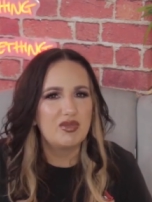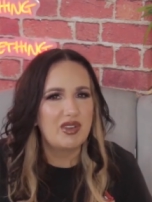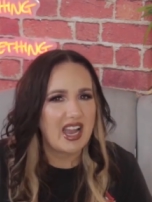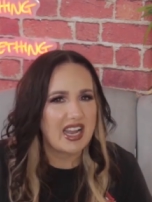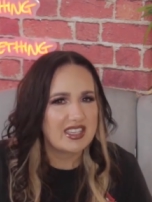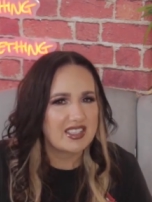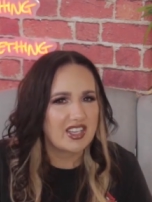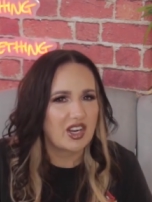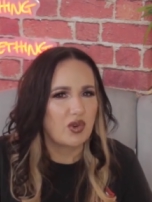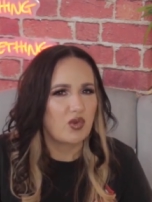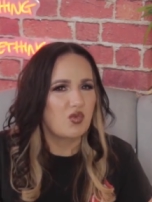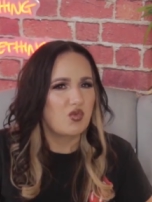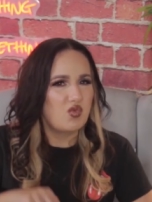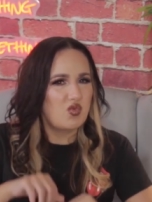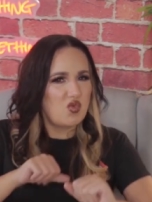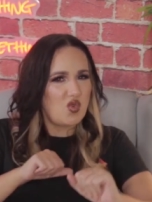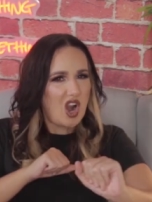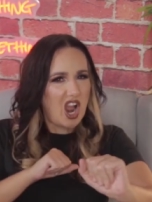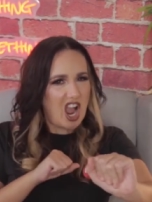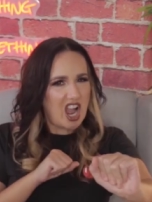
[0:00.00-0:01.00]
you guys are
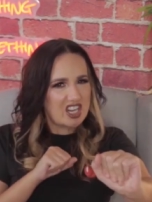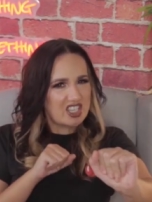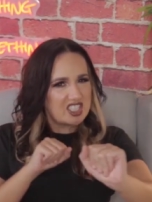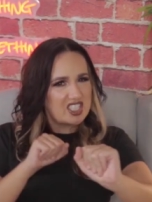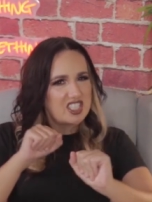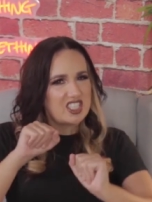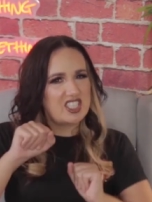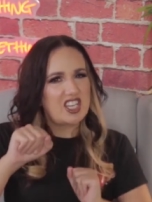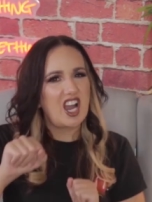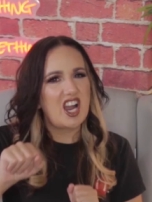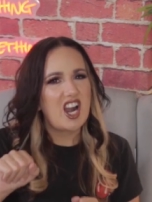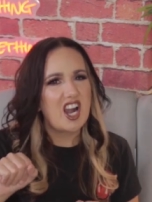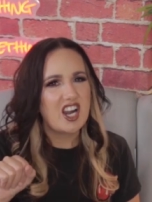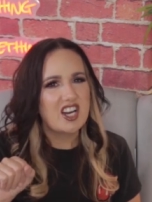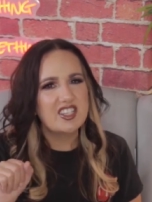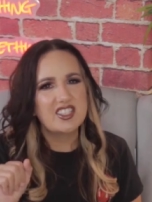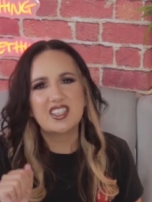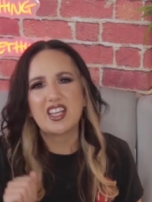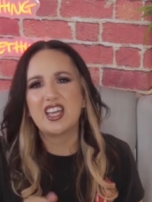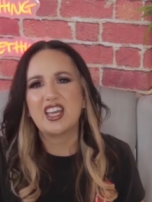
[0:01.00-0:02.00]
rock
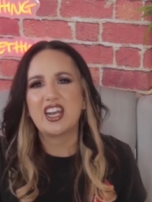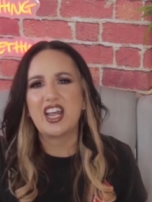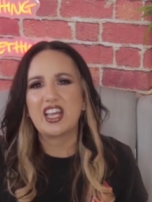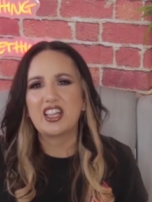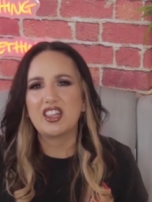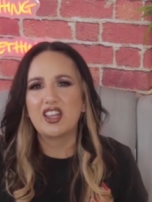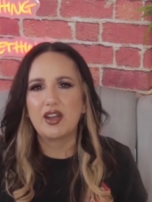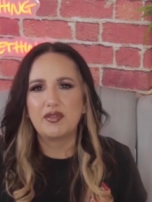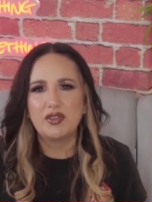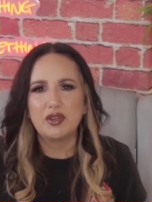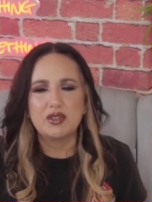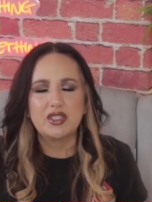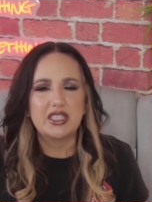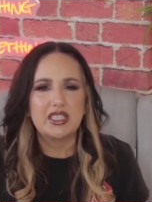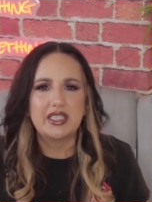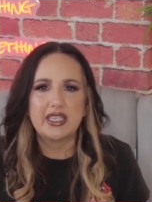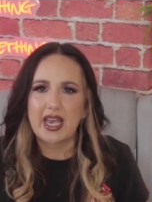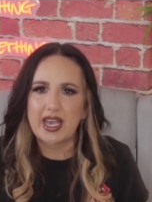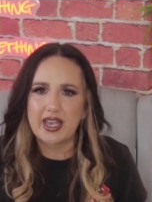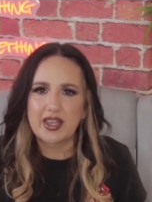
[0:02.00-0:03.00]
stars and I love you
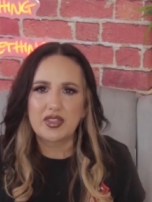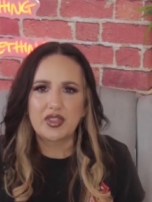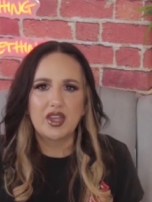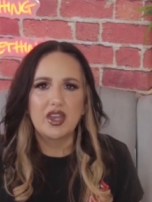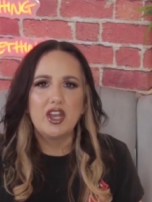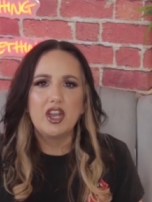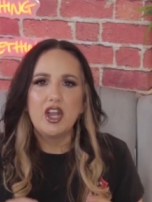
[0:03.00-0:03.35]
to death.